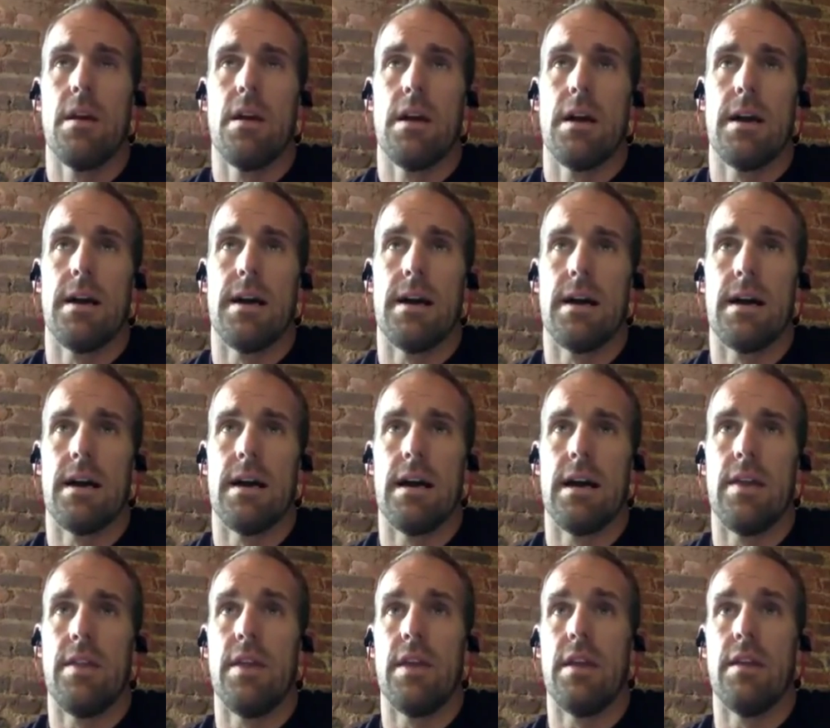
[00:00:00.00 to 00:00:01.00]
And
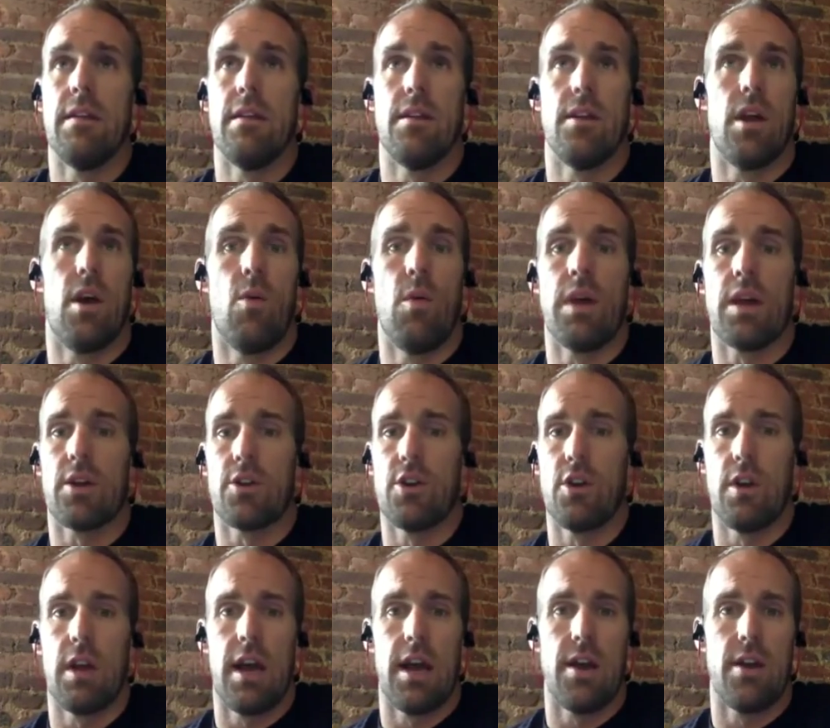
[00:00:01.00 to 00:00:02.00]
then a week or 2
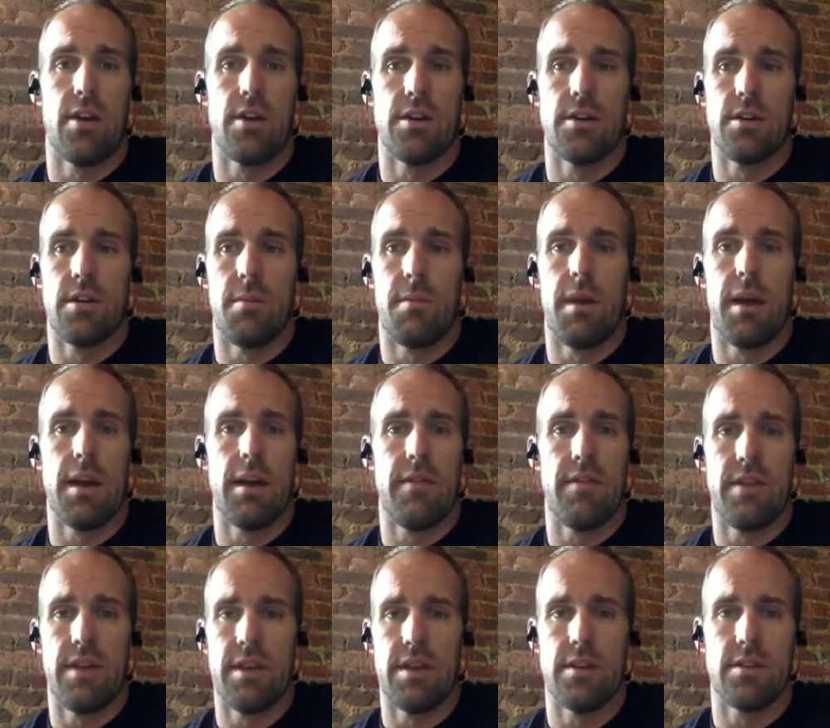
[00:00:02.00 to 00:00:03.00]
later, a buddy of
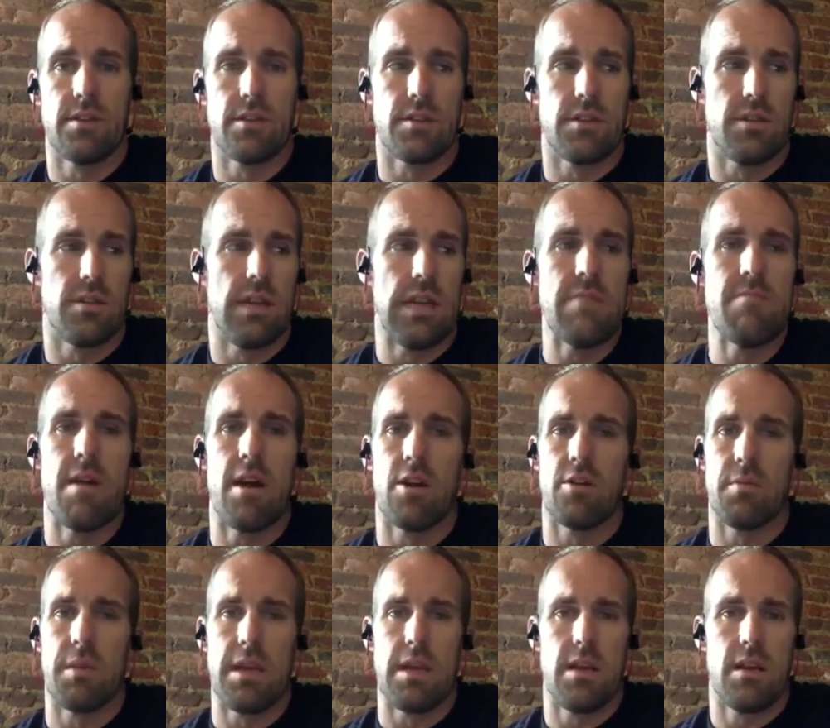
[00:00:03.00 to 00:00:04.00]
his emailed
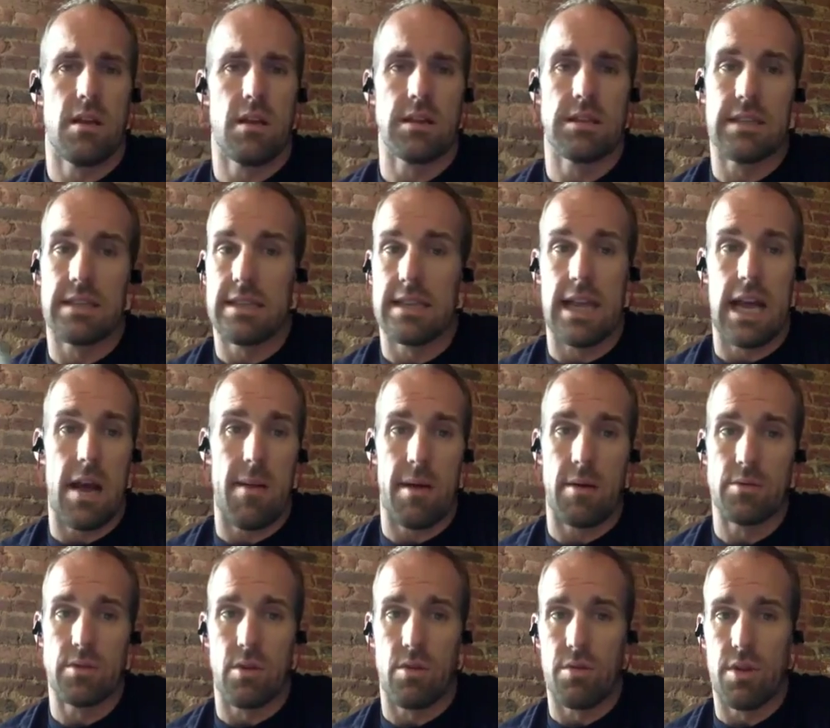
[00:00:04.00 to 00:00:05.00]
me, because at the time I
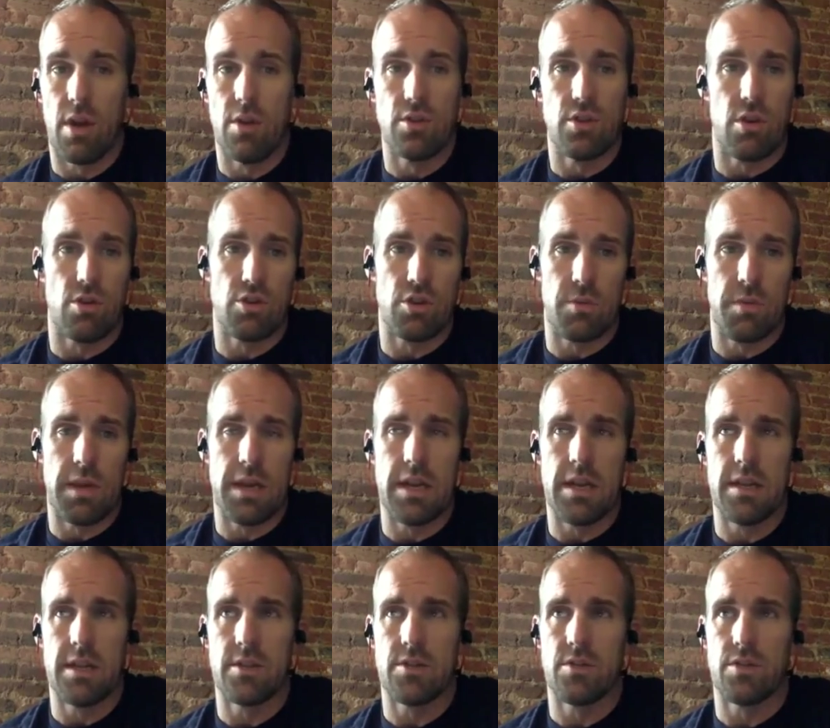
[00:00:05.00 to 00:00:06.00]
was on no social media.
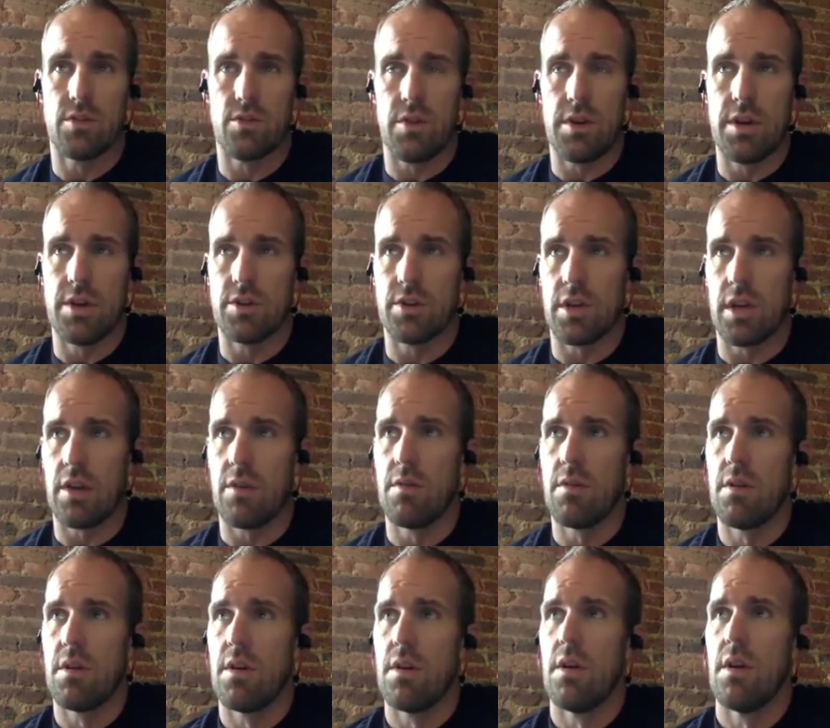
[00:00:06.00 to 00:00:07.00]
This was 3 years ago.
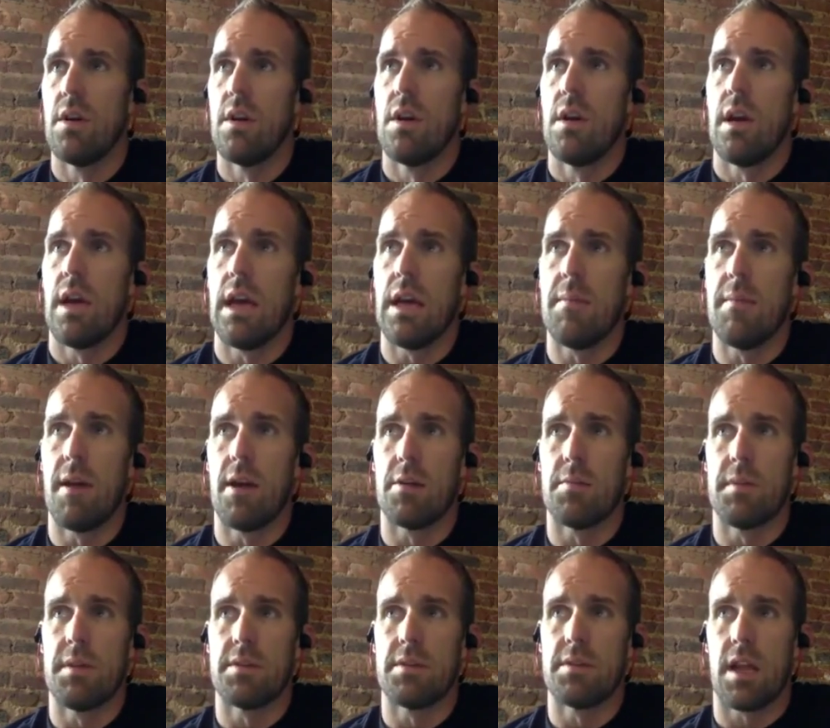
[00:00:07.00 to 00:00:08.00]
Emailed me
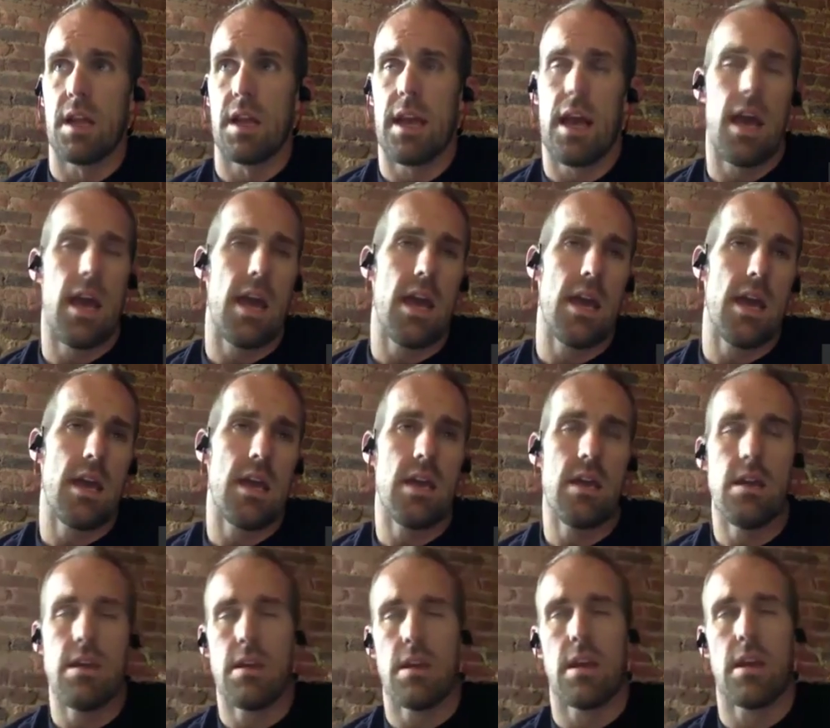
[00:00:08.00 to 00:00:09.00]
and was like,
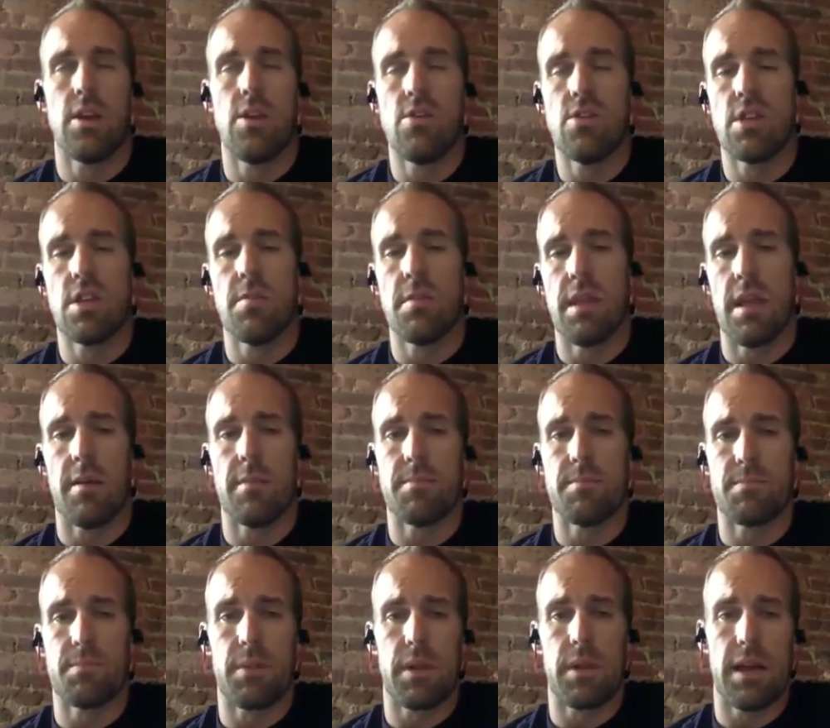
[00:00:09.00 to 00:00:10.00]
"Hey, can you send me that
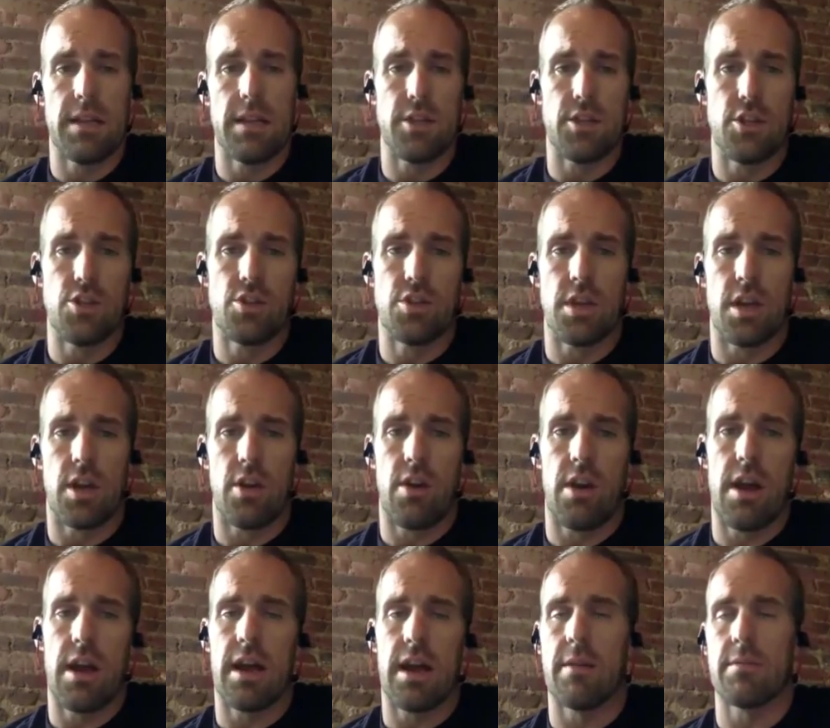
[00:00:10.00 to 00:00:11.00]
plan that you sent
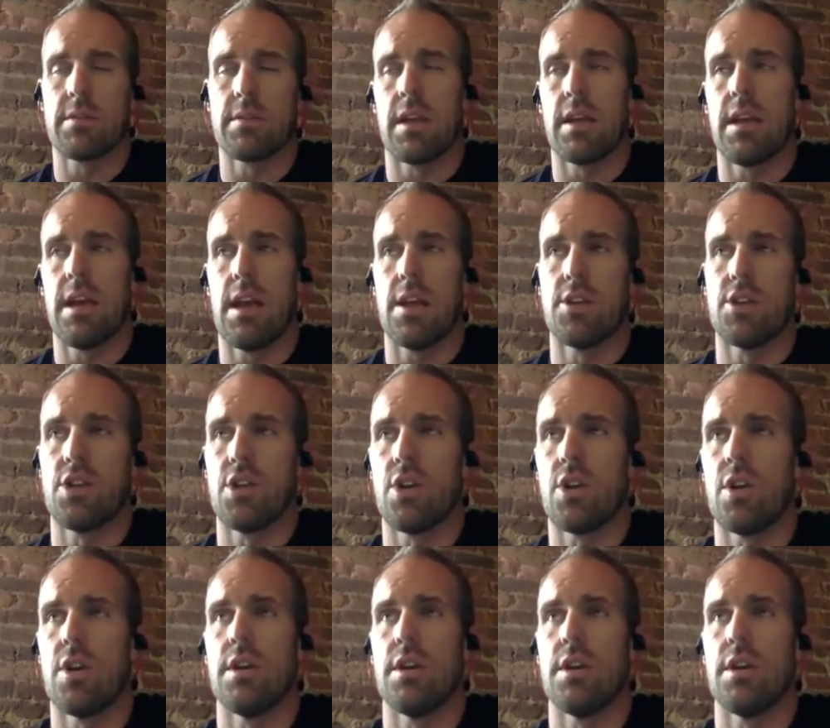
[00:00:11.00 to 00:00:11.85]
Greg?" I was like, "Yeah, sure."